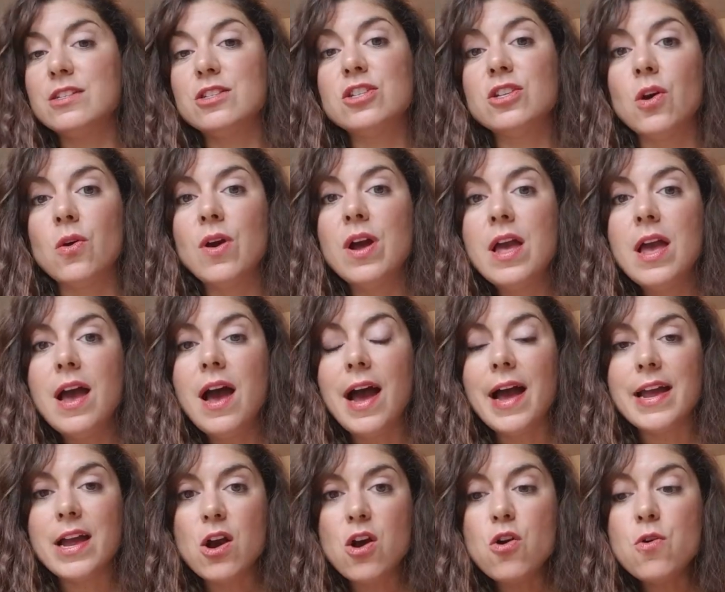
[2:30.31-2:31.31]
So
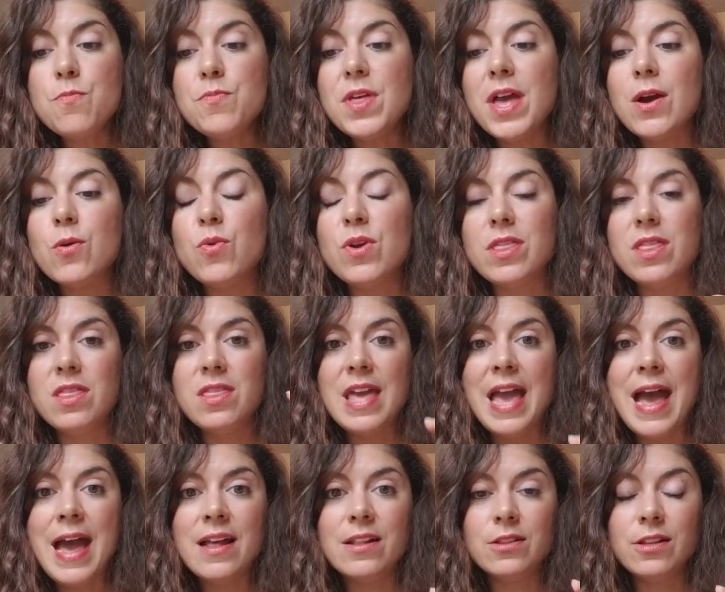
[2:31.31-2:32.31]
I hope that with
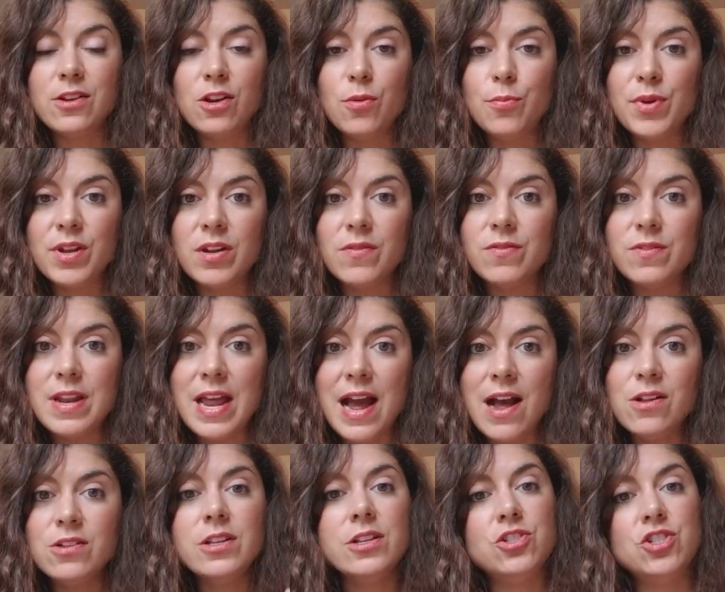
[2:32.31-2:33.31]
that little bit of
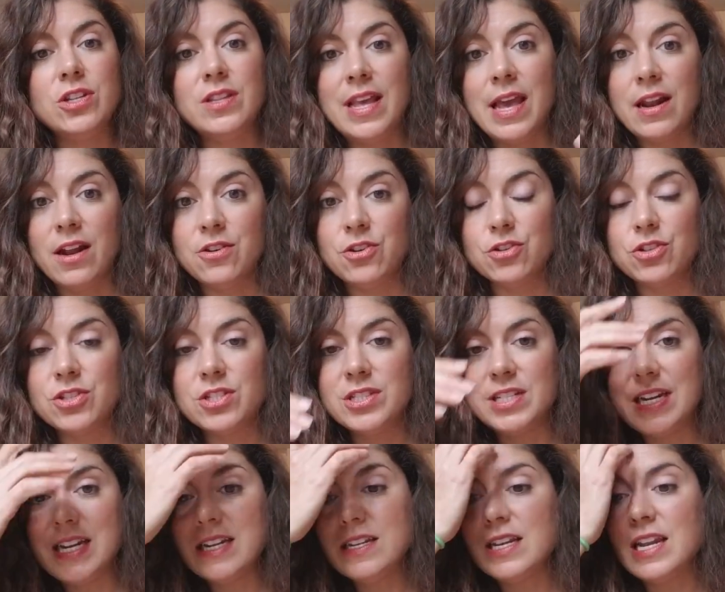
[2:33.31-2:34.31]
knowledge and that
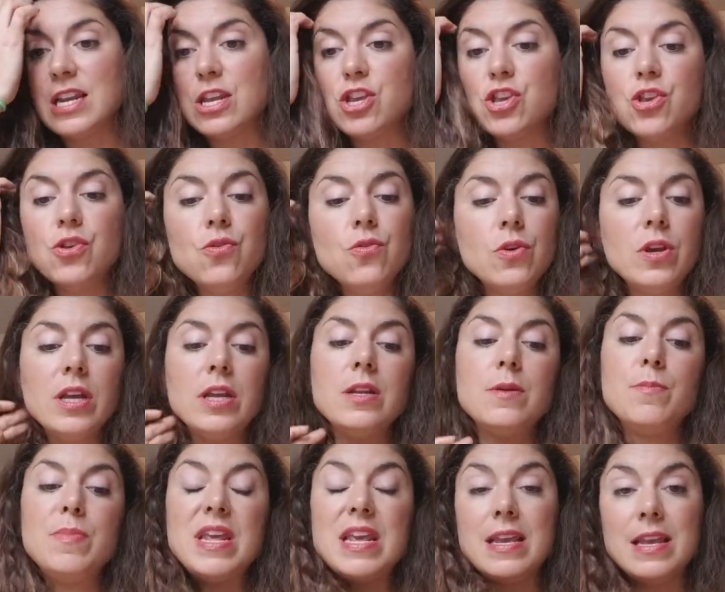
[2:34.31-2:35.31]
understanding, you
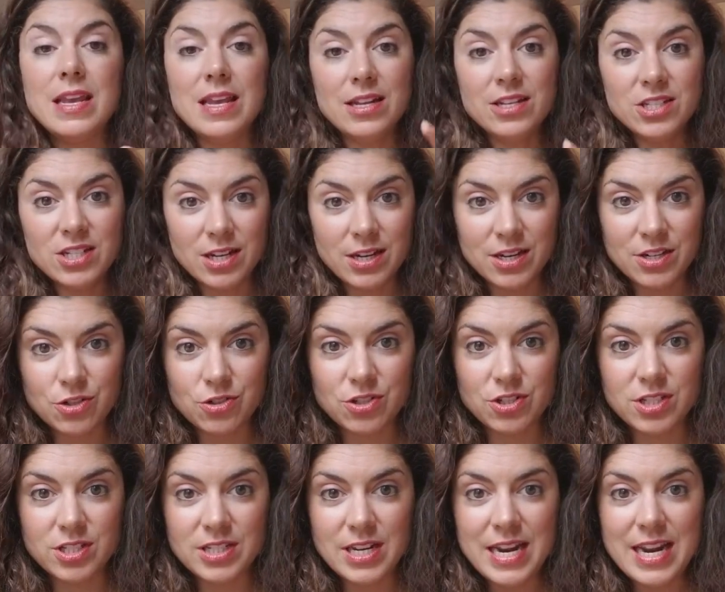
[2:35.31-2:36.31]
can begin to
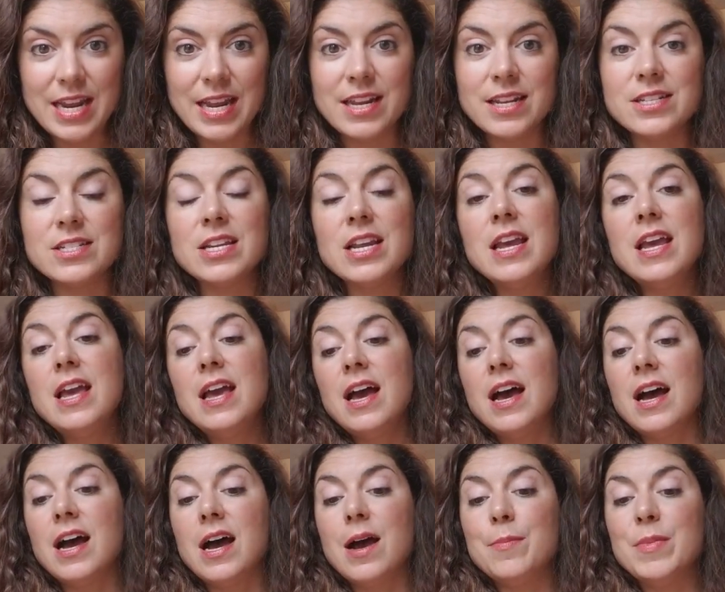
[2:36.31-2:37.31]
understand
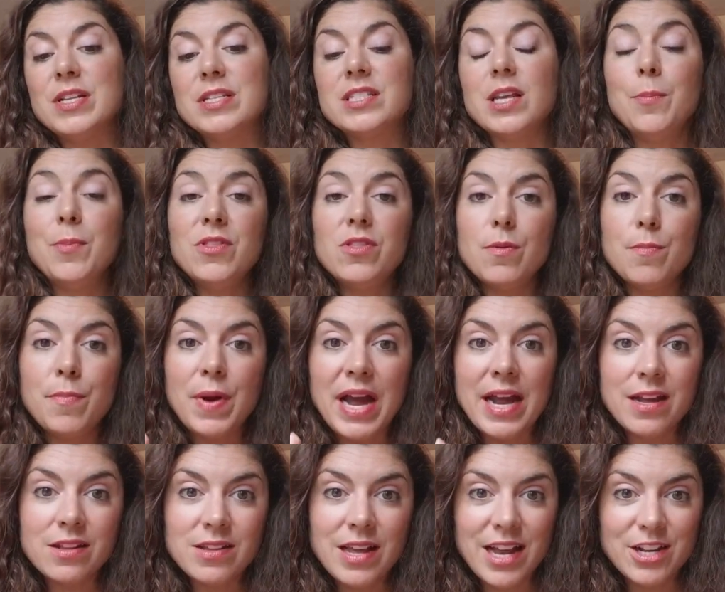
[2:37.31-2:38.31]
um, some of the
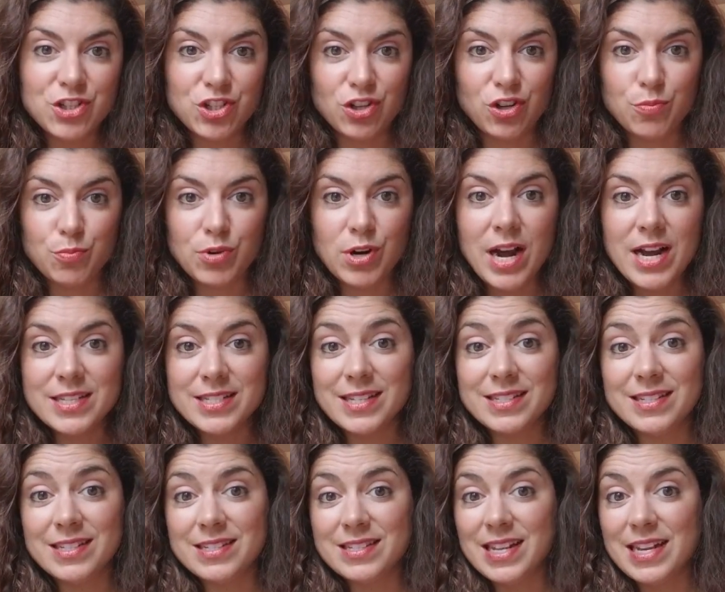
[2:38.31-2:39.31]
biological
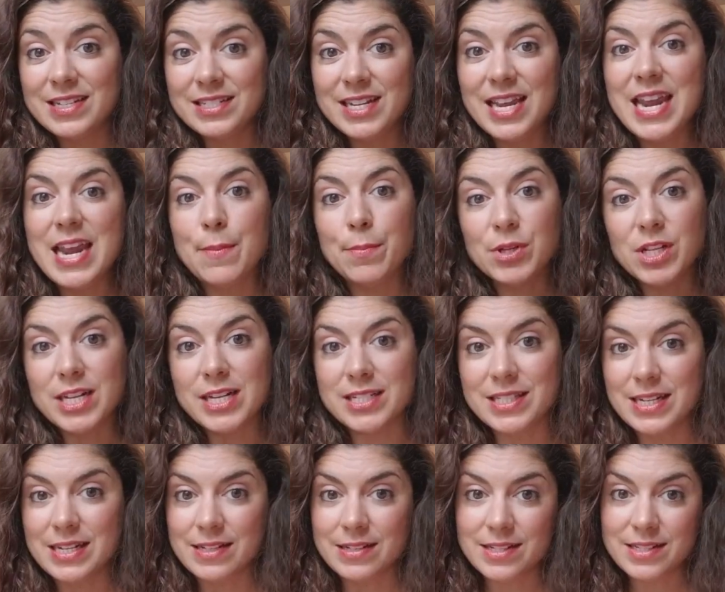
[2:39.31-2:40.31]
processes that take place
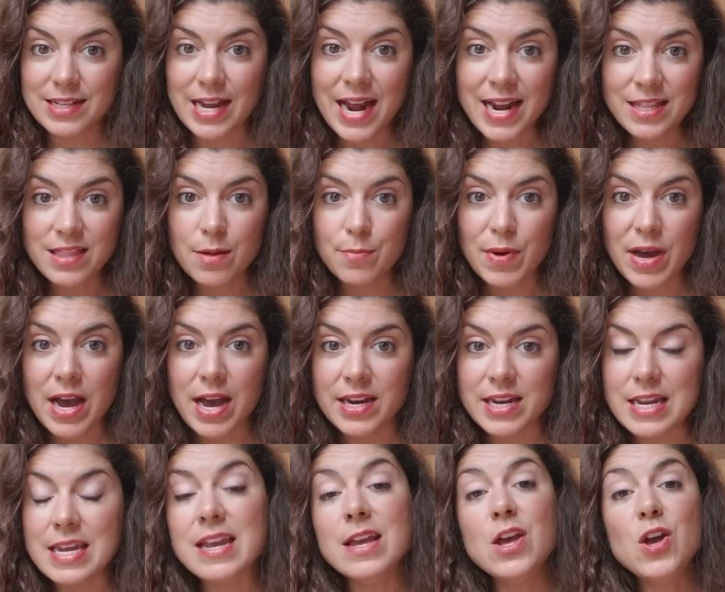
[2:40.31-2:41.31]
inside the
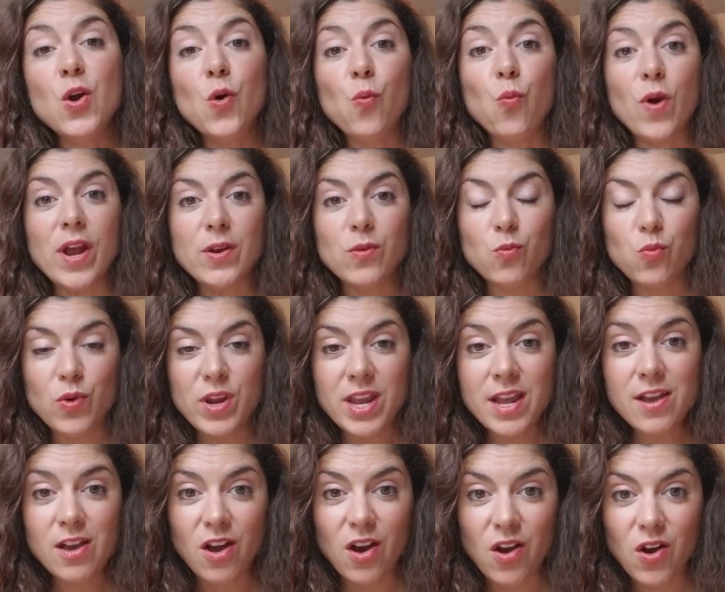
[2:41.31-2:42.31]
body when we
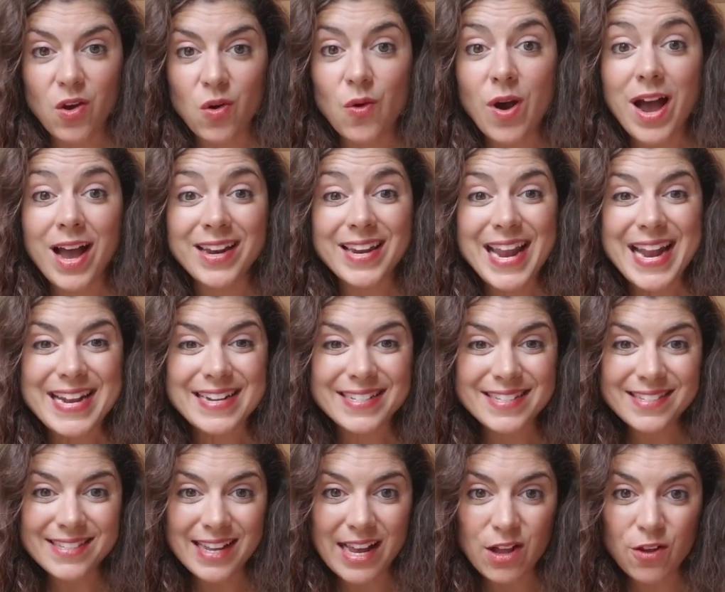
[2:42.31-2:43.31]
go on a
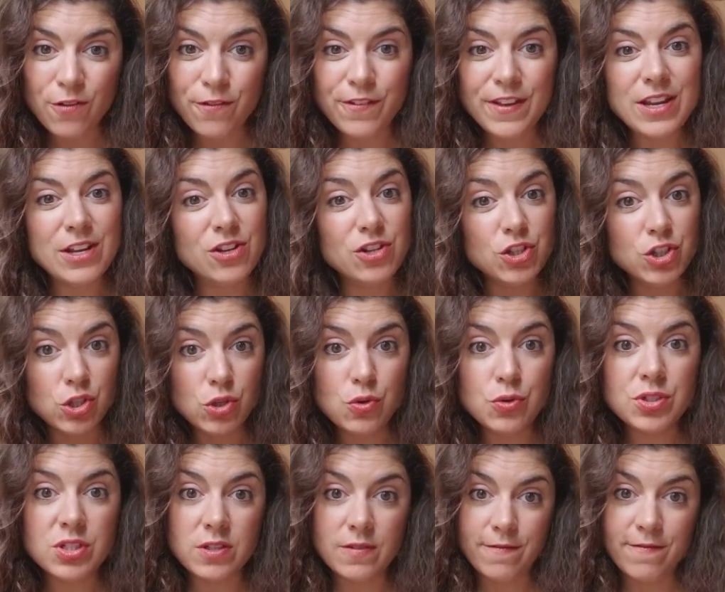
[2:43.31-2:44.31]
self
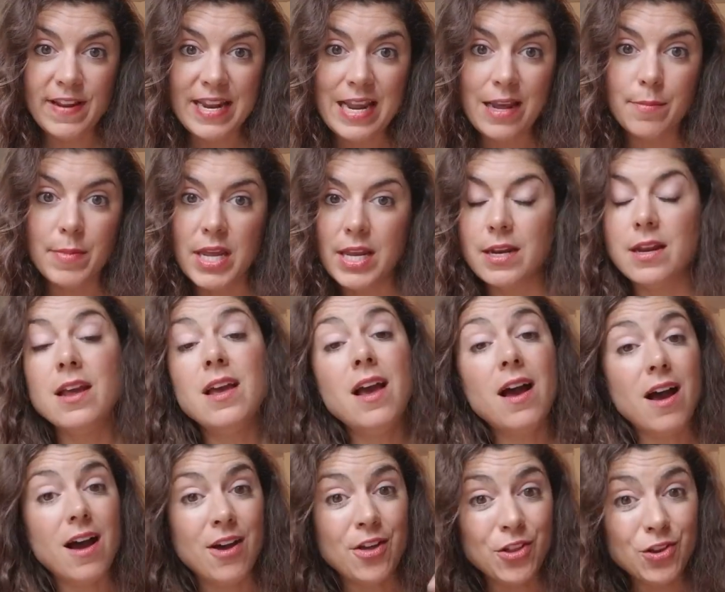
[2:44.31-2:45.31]
induced famine,
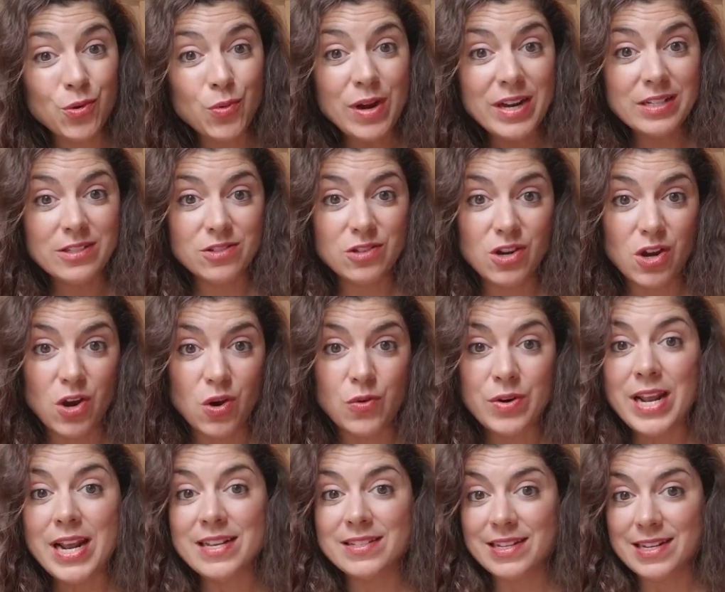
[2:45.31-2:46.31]
otherwise known
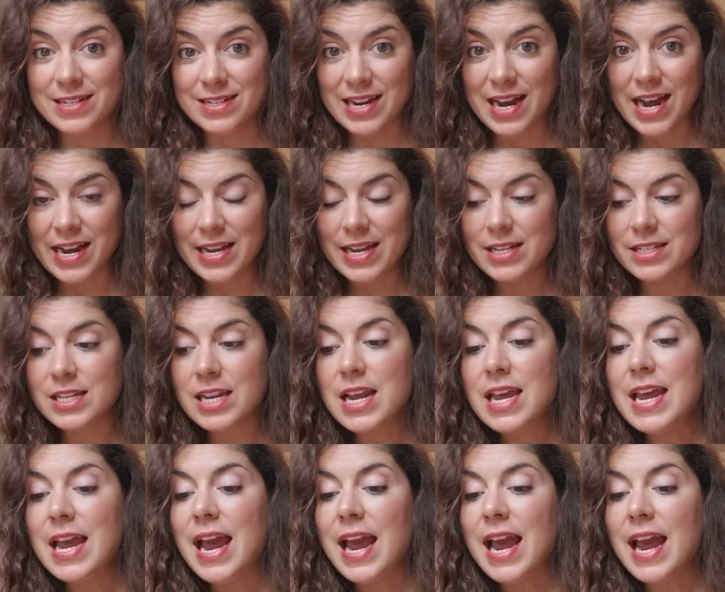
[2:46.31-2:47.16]
as a diet.